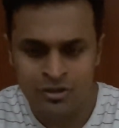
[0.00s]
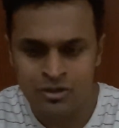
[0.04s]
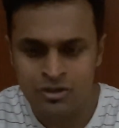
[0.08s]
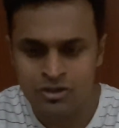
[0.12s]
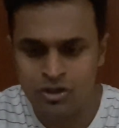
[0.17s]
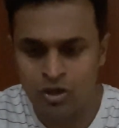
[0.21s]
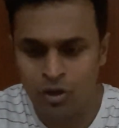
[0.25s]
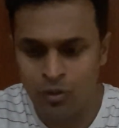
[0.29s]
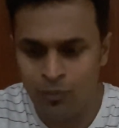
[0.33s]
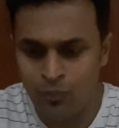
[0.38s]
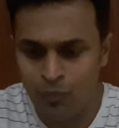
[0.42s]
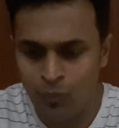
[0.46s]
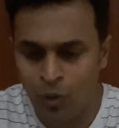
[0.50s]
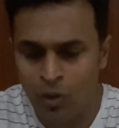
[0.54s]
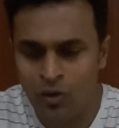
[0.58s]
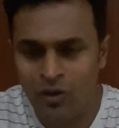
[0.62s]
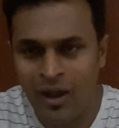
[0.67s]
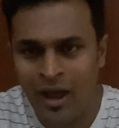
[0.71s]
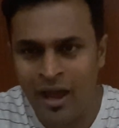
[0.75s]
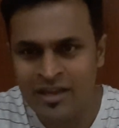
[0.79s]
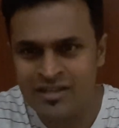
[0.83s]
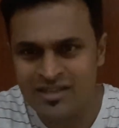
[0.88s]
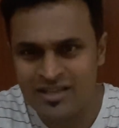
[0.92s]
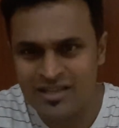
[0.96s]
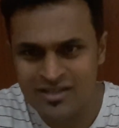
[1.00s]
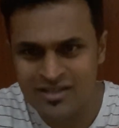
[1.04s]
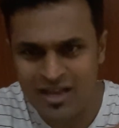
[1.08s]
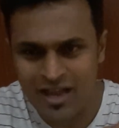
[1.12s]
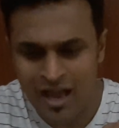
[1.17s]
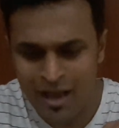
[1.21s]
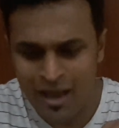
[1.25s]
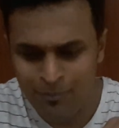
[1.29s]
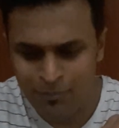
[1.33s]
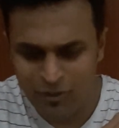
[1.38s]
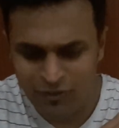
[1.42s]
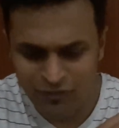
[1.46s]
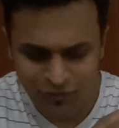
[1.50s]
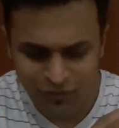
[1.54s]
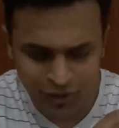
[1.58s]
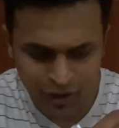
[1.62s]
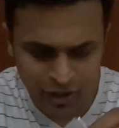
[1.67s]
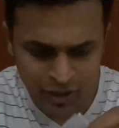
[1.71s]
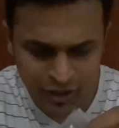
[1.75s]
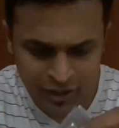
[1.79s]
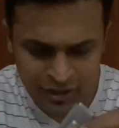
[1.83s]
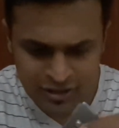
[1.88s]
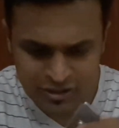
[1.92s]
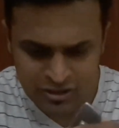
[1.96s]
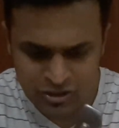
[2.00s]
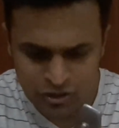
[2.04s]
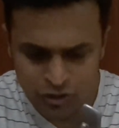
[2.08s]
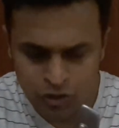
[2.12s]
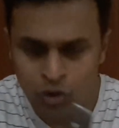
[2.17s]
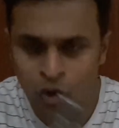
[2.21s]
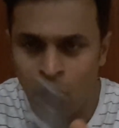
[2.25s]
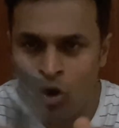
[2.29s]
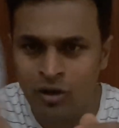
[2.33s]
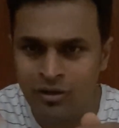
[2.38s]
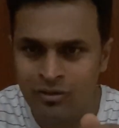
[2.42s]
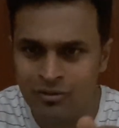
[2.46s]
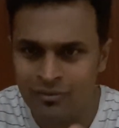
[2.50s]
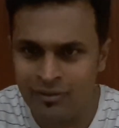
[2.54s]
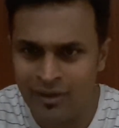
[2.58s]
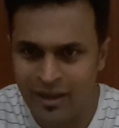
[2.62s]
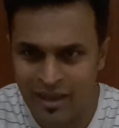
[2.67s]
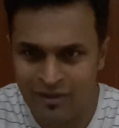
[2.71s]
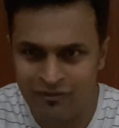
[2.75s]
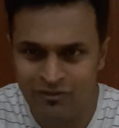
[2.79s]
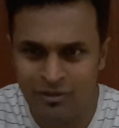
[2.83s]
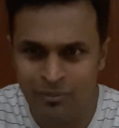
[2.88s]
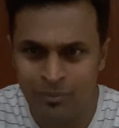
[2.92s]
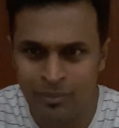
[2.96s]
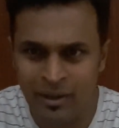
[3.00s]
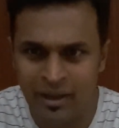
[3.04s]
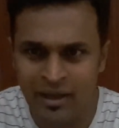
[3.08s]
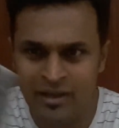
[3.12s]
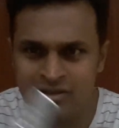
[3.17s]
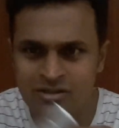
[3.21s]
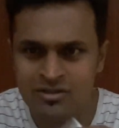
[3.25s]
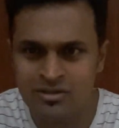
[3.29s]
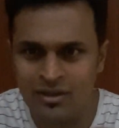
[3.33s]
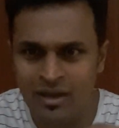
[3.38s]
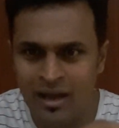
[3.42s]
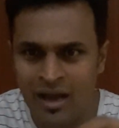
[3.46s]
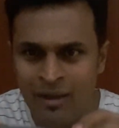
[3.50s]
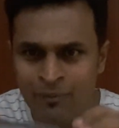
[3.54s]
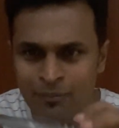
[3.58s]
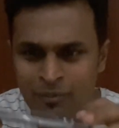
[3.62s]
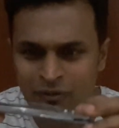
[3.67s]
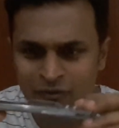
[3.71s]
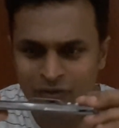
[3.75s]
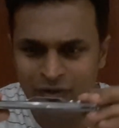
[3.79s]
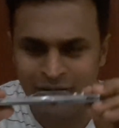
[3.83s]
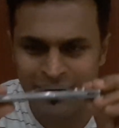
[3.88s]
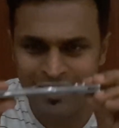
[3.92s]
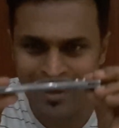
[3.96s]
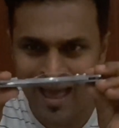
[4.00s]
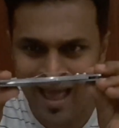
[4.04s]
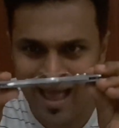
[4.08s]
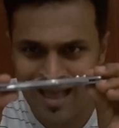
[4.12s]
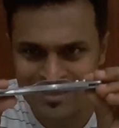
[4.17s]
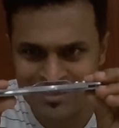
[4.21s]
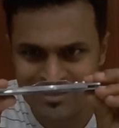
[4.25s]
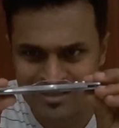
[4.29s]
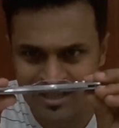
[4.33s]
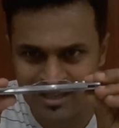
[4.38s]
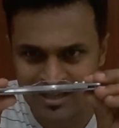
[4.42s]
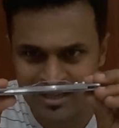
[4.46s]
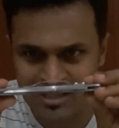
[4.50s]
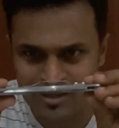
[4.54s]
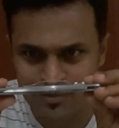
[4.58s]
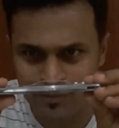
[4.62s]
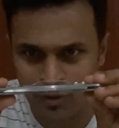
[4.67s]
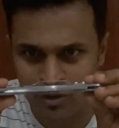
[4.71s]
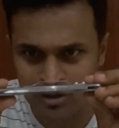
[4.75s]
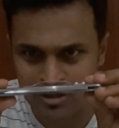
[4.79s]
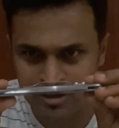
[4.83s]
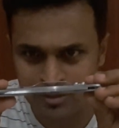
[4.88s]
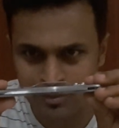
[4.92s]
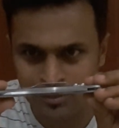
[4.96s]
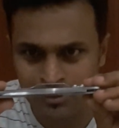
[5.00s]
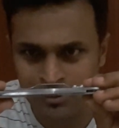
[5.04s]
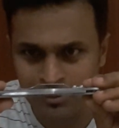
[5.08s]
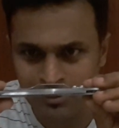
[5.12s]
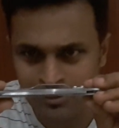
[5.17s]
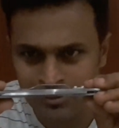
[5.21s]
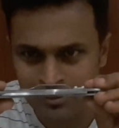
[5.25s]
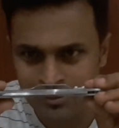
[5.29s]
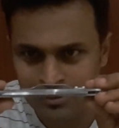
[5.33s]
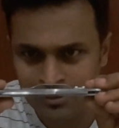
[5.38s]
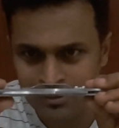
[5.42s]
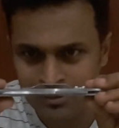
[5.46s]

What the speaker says: So what I suggest, I prefer is not heavy blades. I prefer it as thin as possible.